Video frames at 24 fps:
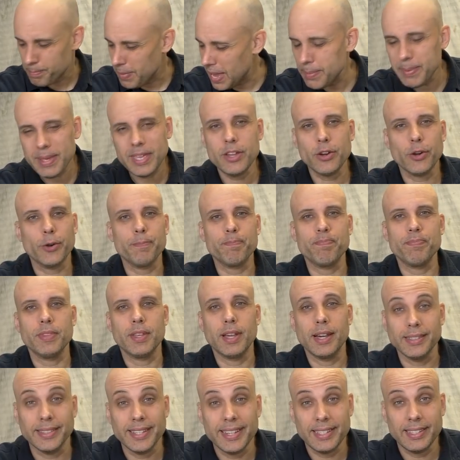Maybe you're
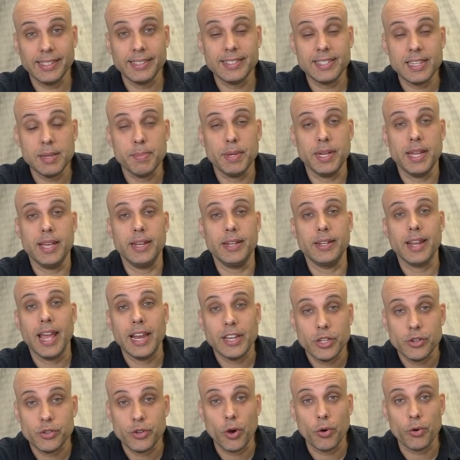a little intimidated
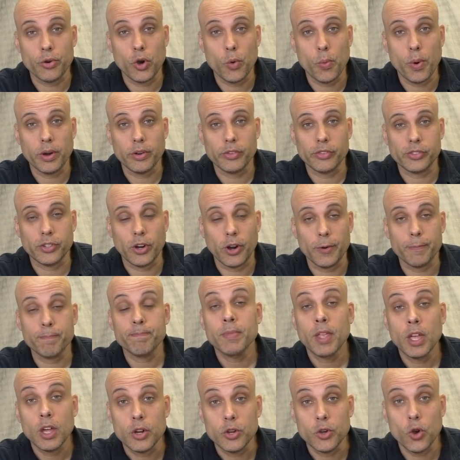and you don't know where to start.
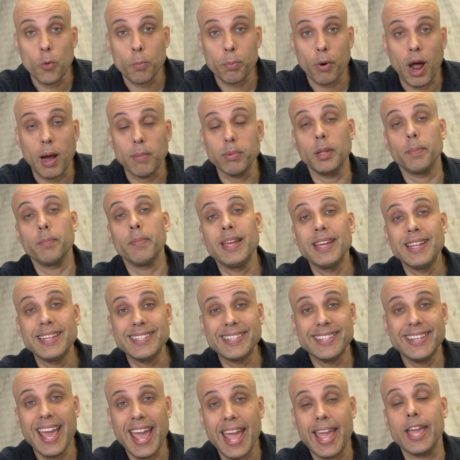No problem.
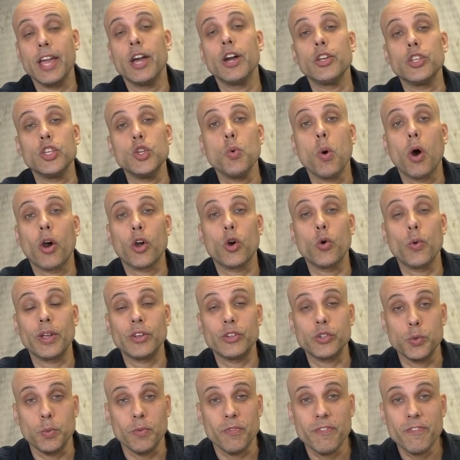Today, you are
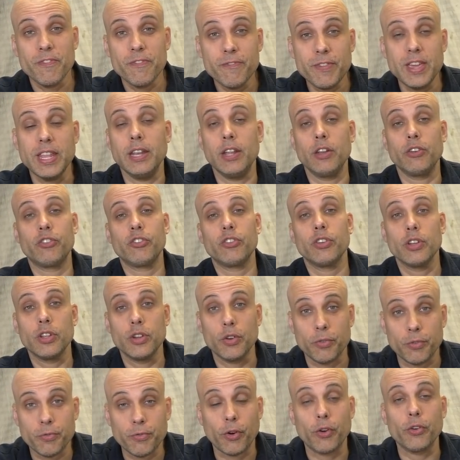going to finish
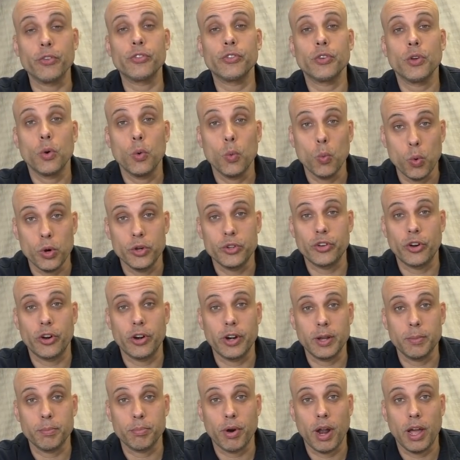your first wood
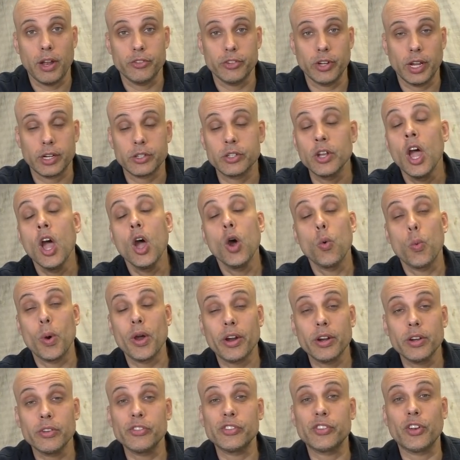turning project. We're
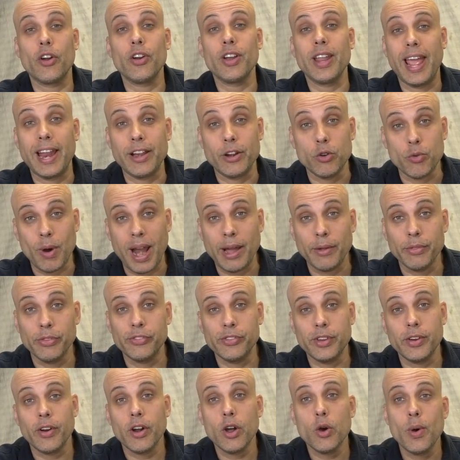going to start at ground
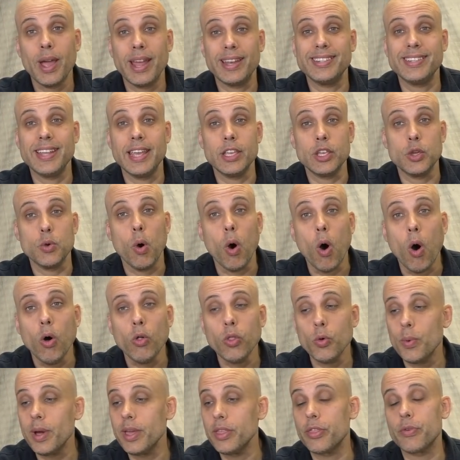zero and take you all
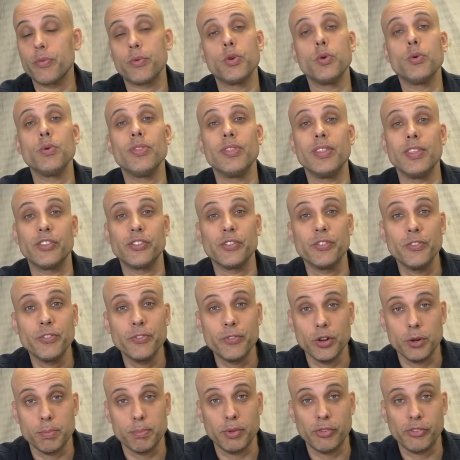the way through this
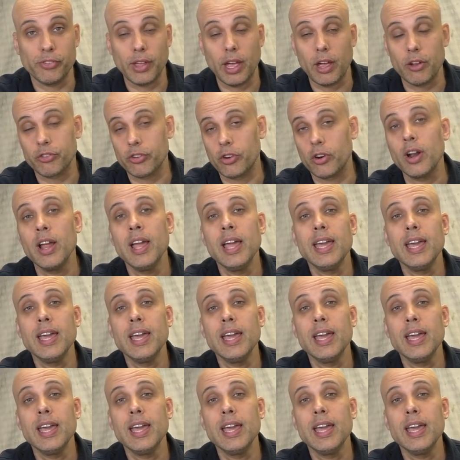foot massager.